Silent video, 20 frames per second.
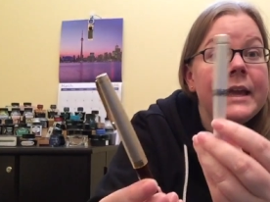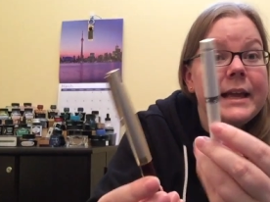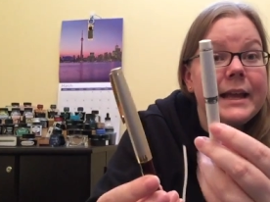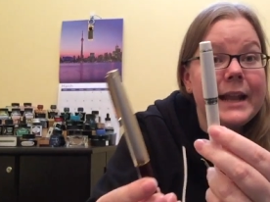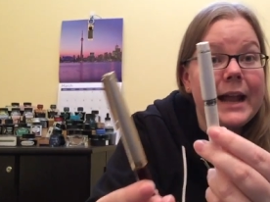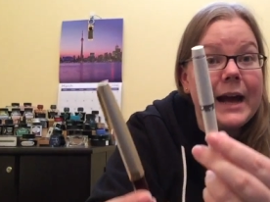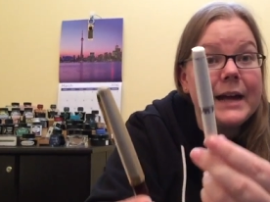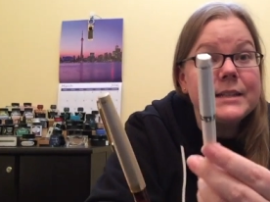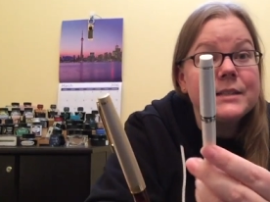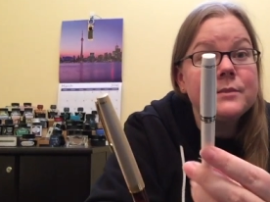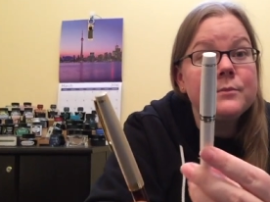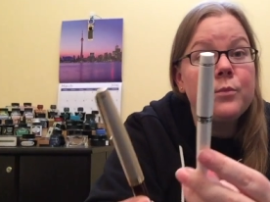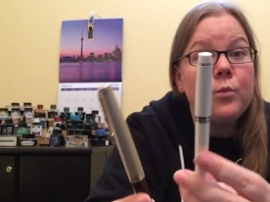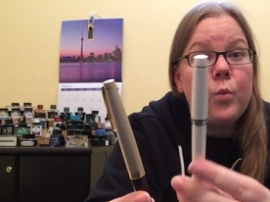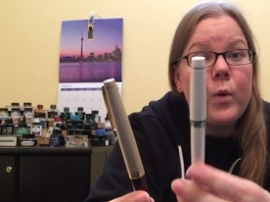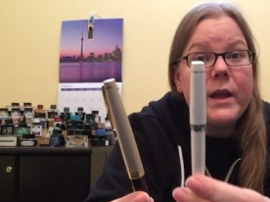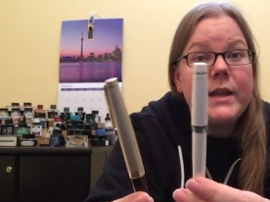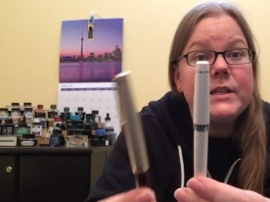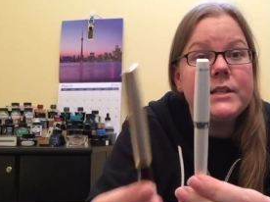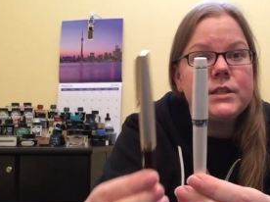it has some
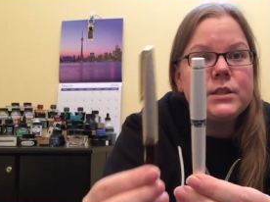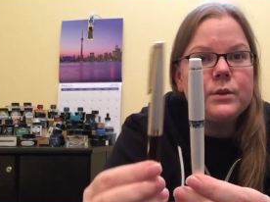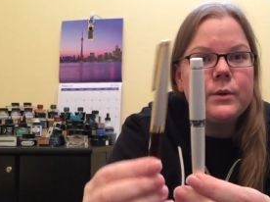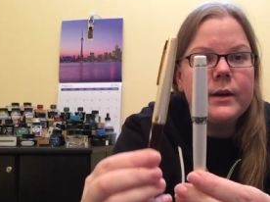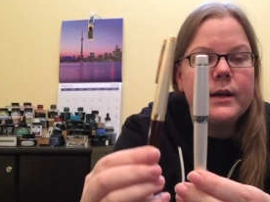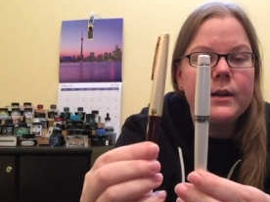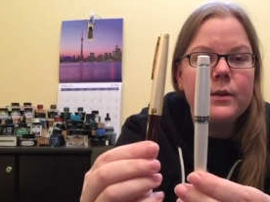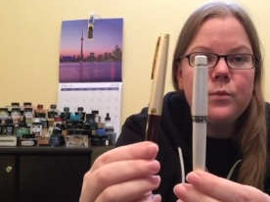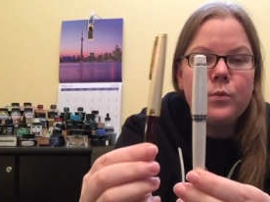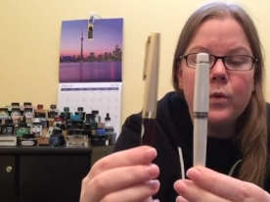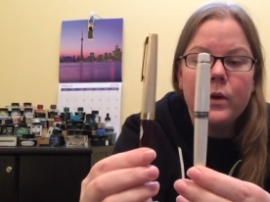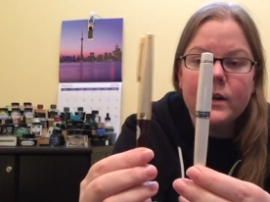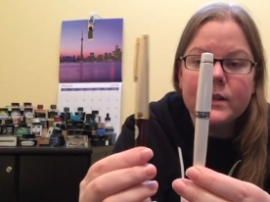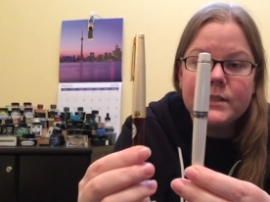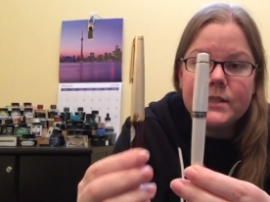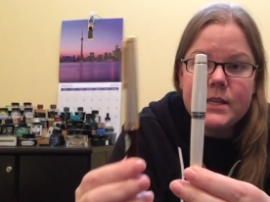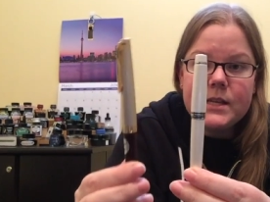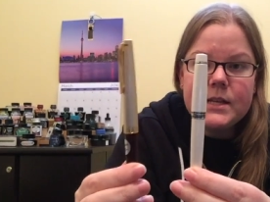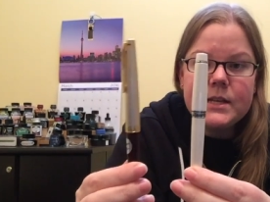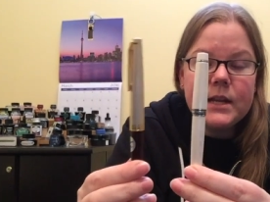weight to it, whereas
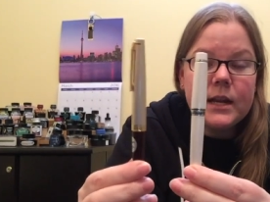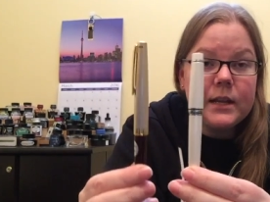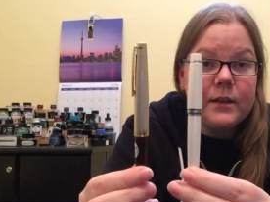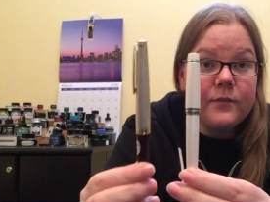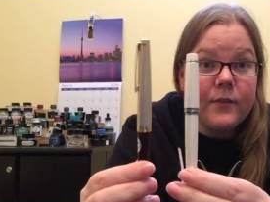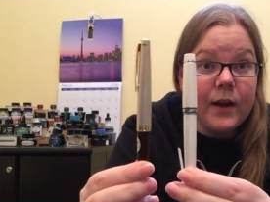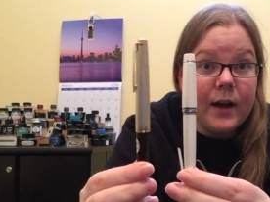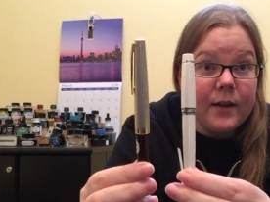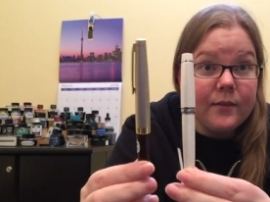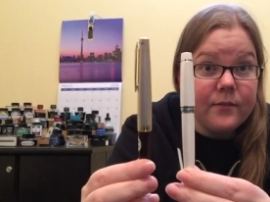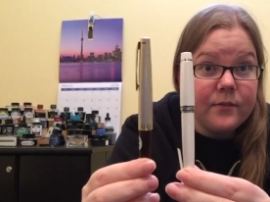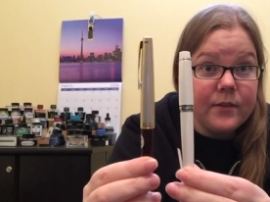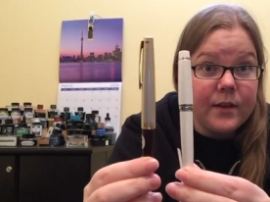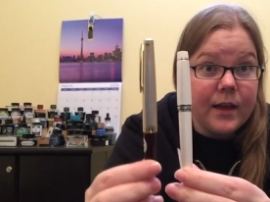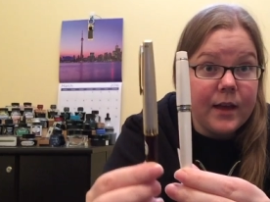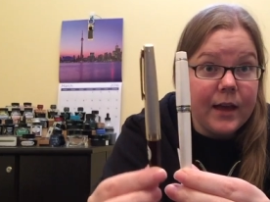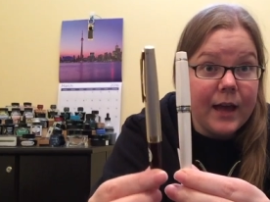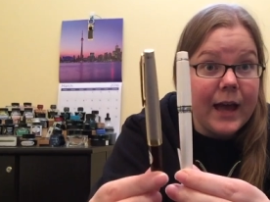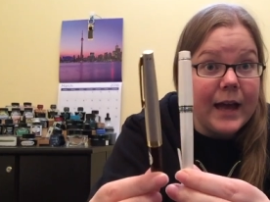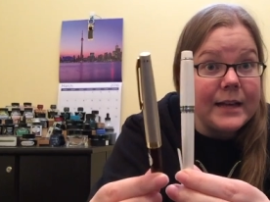the
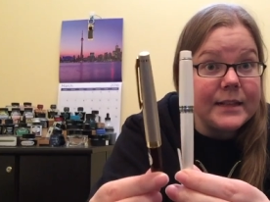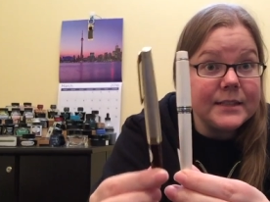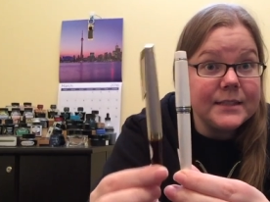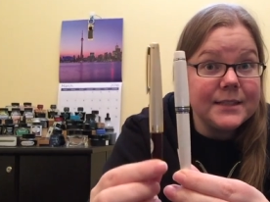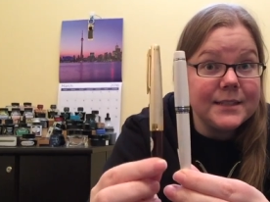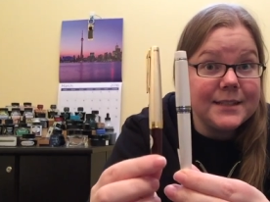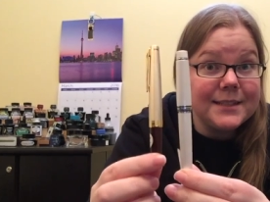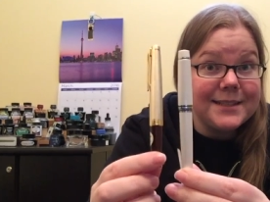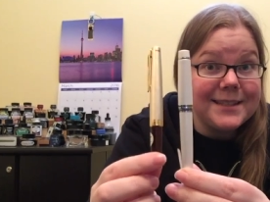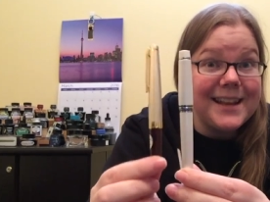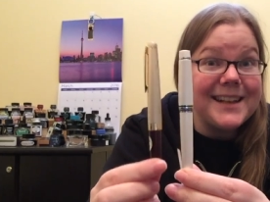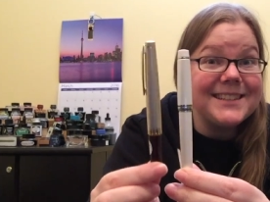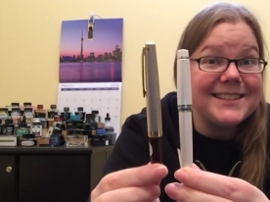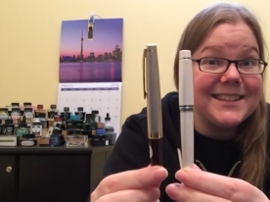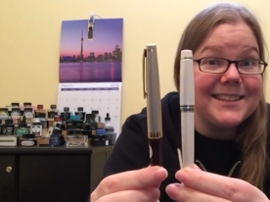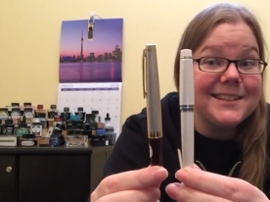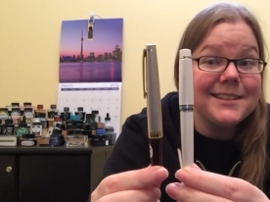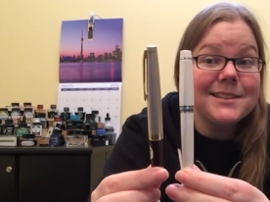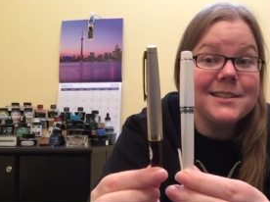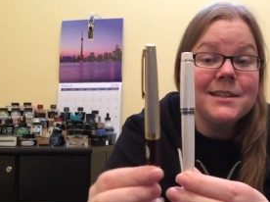E95S
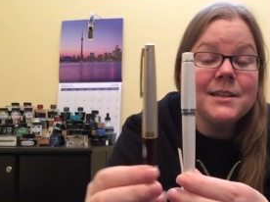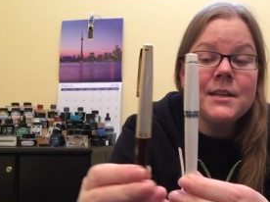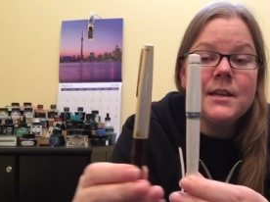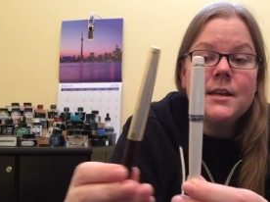doesn't.